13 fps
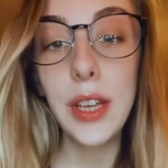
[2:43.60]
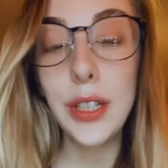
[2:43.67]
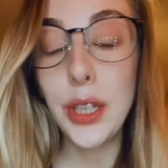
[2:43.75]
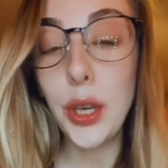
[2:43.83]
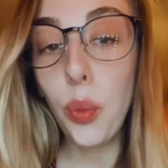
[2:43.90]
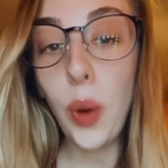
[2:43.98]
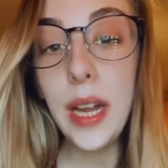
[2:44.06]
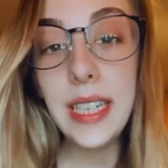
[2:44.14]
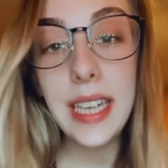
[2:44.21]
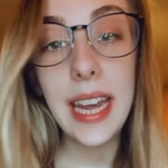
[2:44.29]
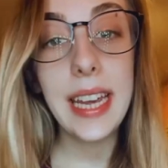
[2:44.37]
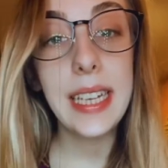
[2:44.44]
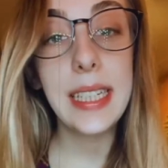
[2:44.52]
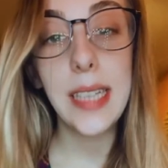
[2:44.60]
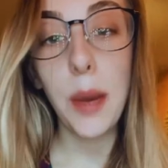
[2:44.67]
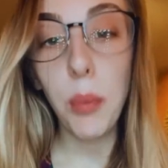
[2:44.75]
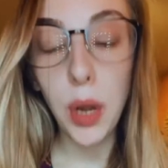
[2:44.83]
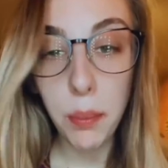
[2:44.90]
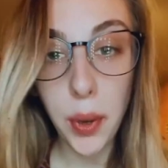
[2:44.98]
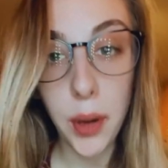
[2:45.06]
So one day
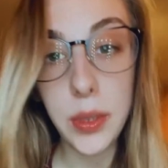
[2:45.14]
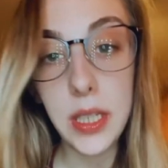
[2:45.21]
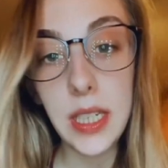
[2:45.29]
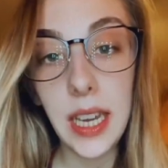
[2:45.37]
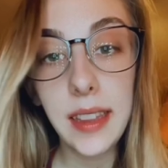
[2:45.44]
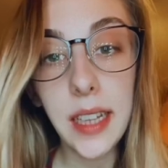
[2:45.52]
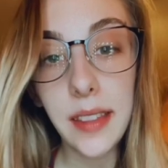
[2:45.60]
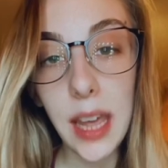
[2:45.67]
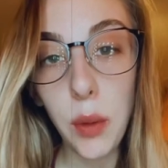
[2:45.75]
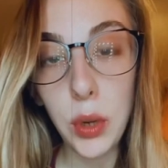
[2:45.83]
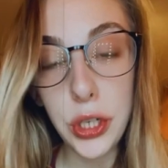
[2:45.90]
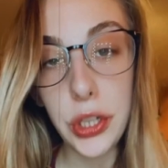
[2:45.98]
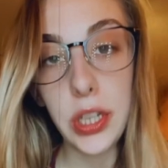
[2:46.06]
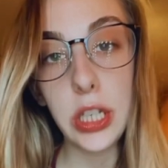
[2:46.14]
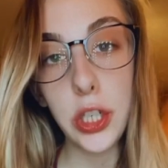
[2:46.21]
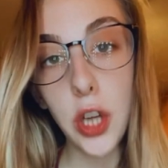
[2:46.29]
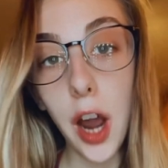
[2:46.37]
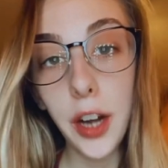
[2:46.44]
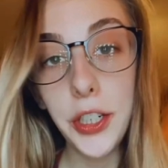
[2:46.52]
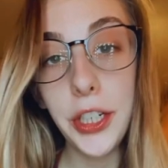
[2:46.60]
someone posted that they went to this
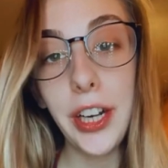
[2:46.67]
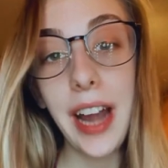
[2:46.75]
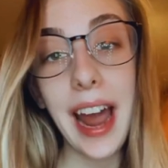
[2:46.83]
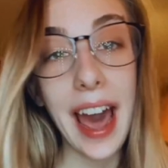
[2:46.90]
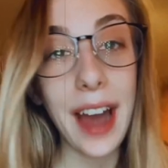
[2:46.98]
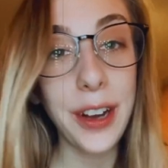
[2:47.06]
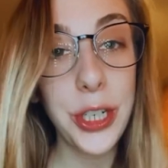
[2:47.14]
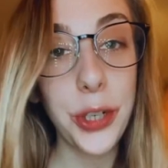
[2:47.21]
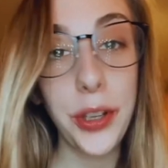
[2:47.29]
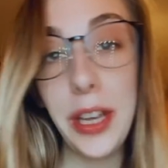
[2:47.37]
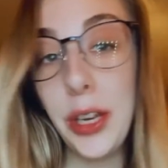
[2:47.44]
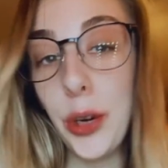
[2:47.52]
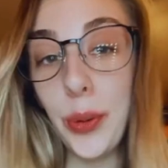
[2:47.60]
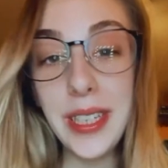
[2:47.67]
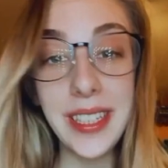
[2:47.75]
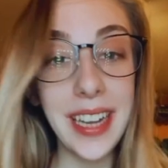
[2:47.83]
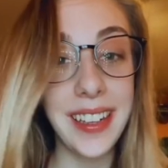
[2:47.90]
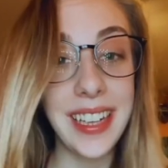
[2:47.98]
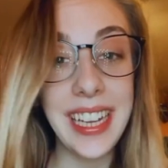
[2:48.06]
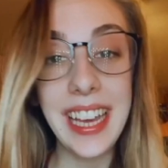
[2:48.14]
doctor, actually
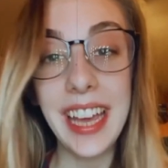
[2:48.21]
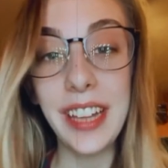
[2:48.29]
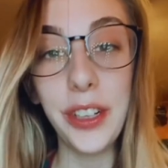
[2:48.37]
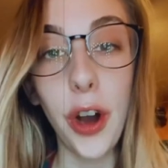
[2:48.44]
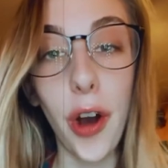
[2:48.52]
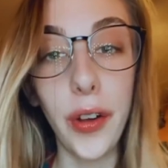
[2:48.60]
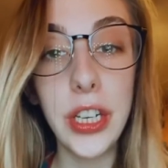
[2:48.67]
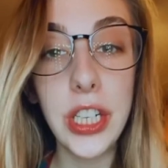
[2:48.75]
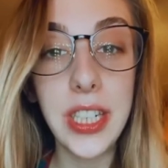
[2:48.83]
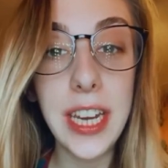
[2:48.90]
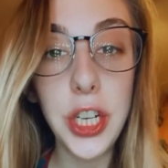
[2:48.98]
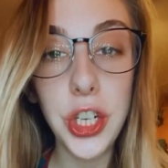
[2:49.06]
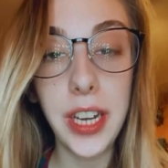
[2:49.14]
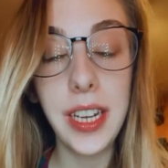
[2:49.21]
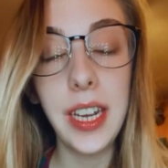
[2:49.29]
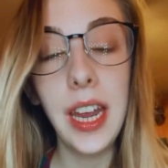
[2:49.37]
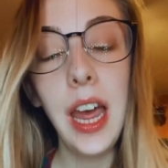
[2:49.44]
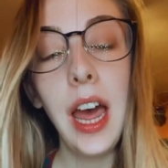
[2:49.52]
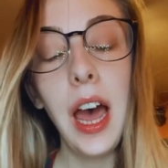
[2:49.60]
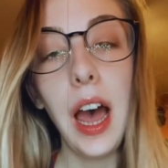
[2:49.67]
coincidentally in College Station,
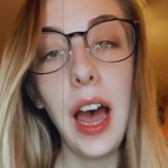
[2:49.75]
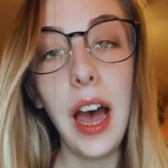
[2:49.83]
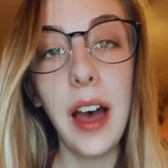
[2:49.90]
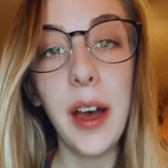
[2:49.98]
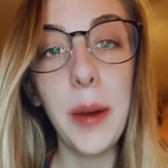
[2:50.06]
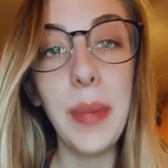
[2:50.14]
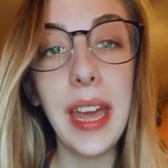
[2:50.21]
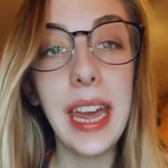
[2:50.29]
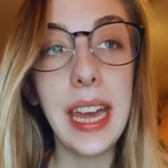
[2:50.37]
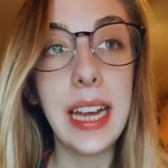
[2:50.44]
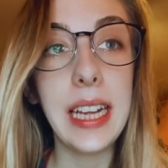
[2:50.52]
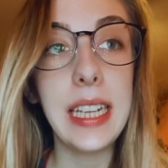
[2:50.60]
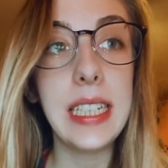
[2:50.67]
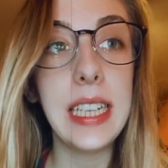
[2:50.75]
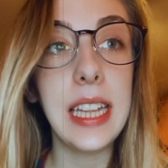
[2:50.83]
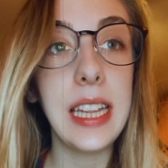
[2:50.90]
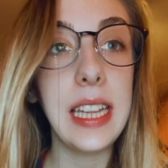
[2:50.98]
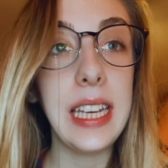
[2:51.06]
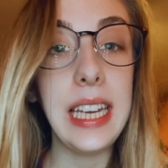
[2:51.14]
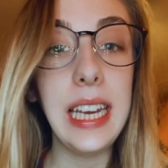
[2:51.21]
and
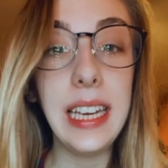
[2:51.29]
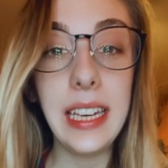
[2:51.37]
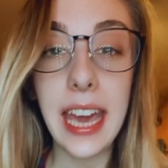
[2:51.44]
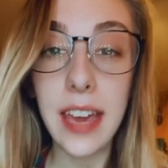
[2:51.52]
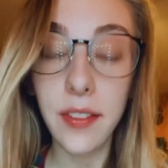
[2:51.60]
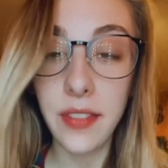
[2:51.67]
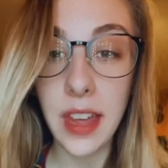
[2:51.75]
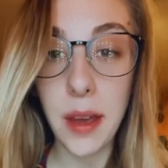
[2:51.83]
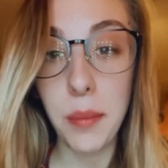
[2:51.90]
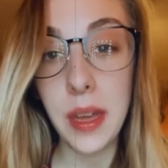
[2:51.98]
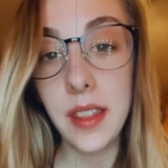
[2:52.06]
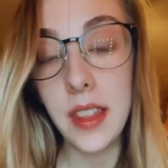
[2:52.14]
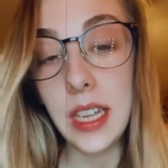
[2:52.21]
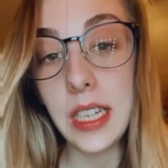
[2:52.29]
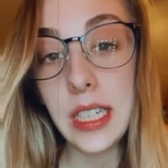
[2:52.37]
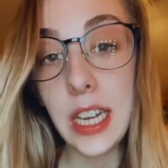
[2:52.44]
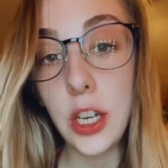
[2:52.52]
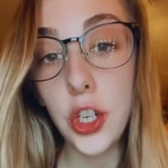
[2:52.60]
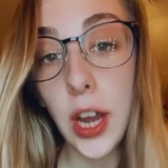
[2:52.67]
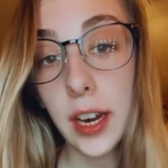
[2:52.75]
he gave them this
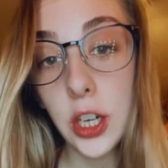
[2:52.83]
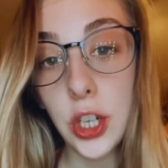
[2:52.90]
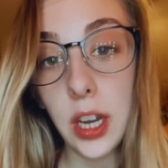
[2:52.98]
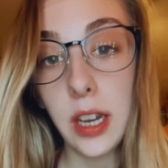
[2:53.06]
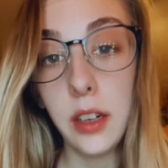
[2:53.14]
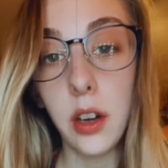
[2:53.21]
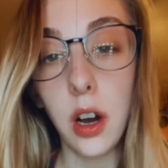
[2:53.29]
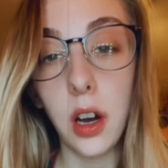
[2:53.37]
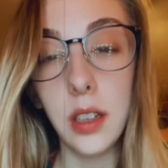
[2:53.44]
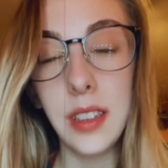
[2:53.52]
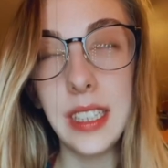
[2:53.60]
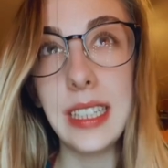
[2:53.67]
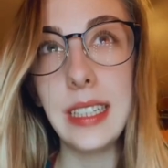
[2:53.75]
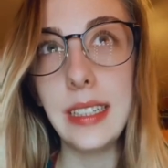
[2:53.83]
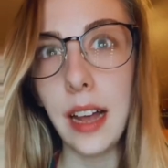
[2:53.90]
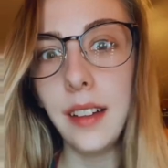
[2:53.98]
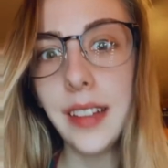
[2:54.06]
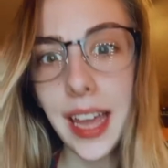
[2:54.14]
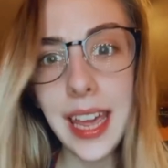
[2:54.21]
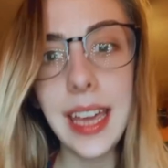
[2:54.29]
injection called the
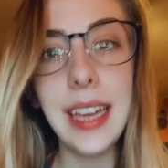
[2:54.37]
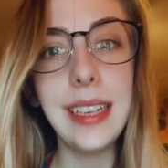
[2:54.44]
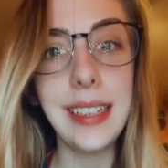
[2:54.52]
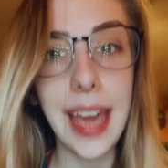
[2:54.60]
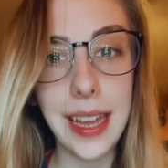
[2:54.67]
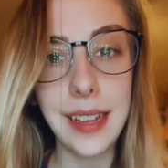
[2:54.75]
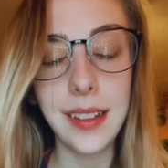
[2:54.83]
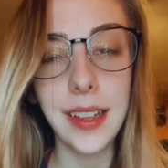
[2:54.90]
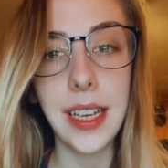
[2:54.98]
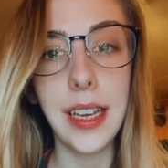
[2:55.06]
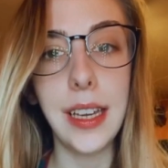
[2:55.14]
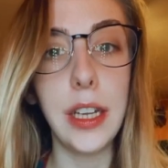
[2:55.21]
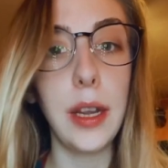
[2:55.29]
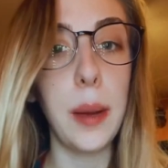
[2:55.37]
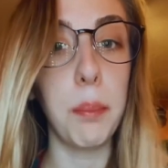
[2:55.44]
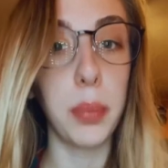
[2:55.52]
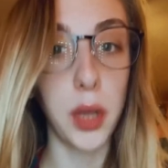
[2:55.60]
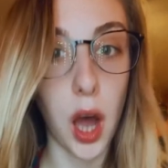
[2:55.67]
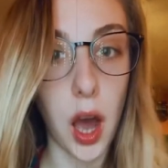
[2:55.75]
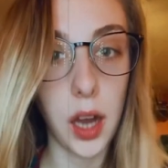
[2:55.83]
stellate ganglion
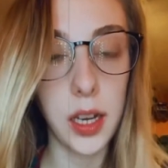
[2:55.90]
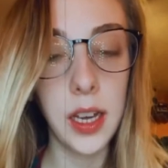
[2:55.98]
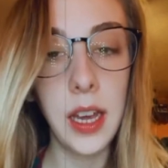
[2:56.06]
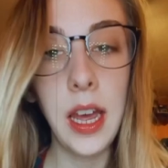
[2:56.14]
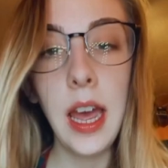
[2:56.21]
block.